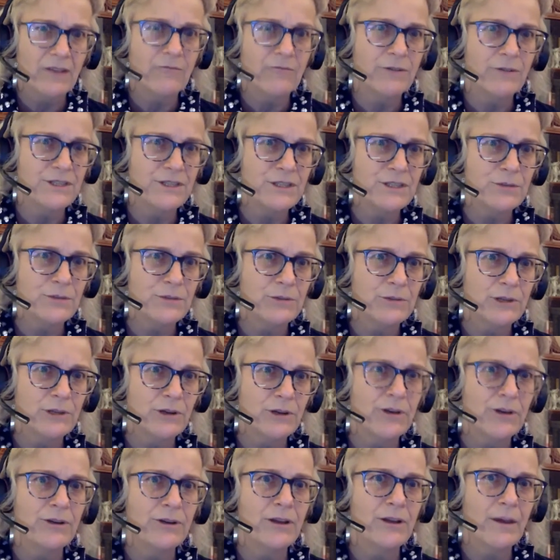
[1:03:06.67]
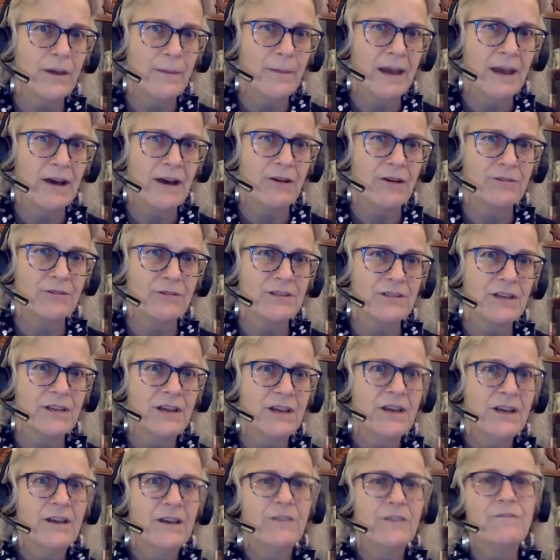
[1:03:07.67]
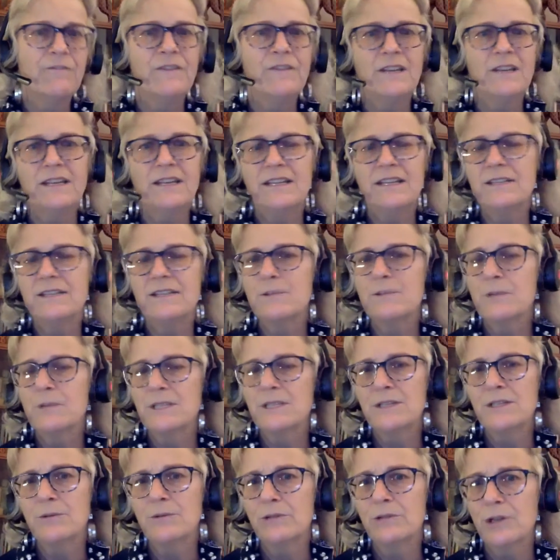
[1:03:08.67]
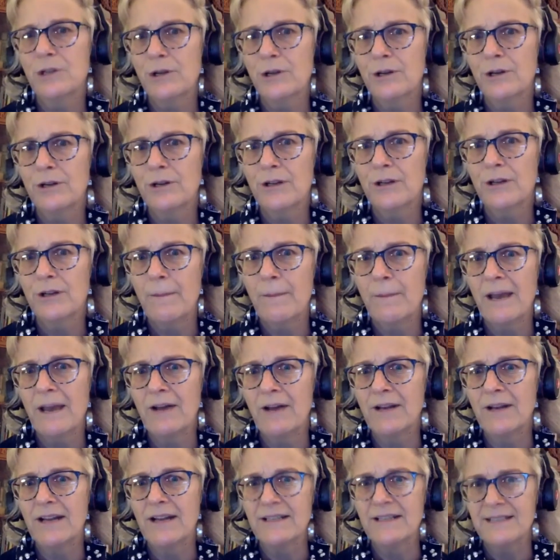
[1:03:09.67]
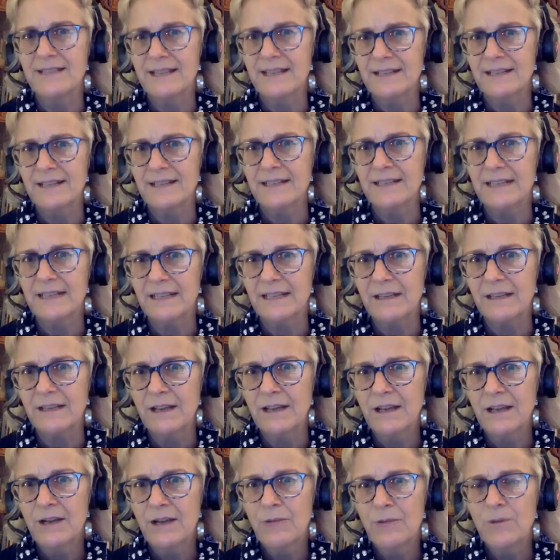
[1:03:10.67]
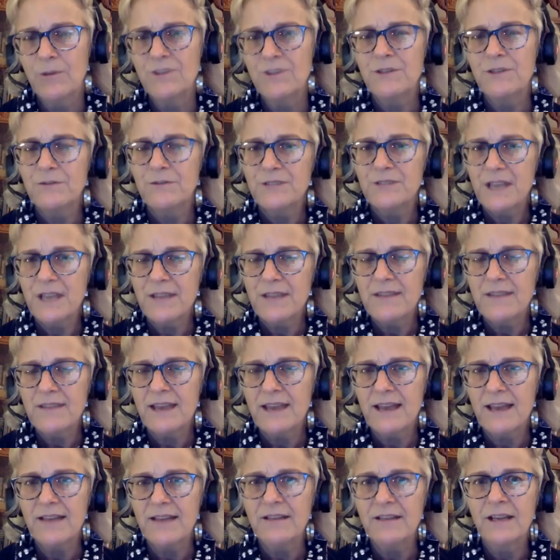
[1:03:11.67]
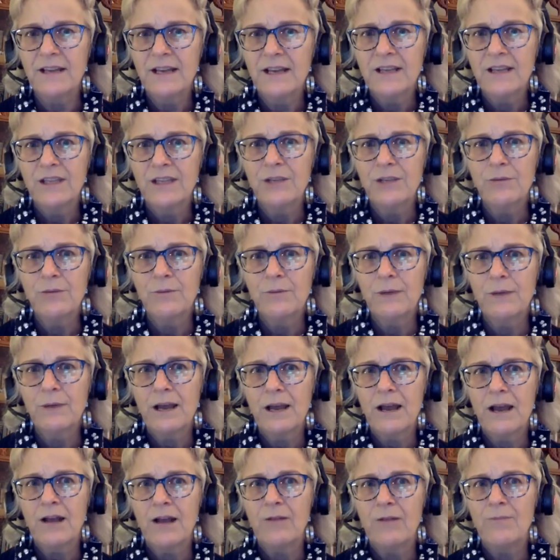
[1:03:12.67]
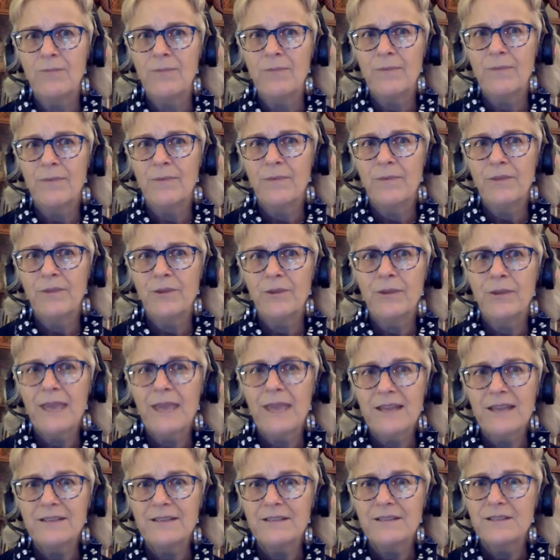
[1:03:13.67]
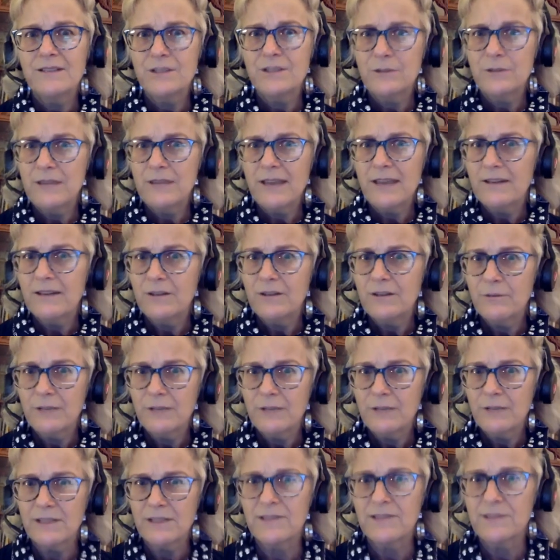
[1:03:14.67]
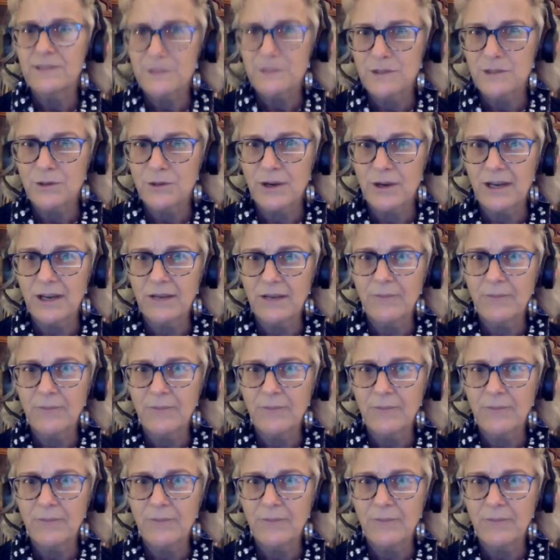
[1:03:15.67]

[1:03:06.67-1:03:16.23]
What do you learn about affinities? What do you learn about identity? Once you've done that, you, um, you can't do that in a realist story.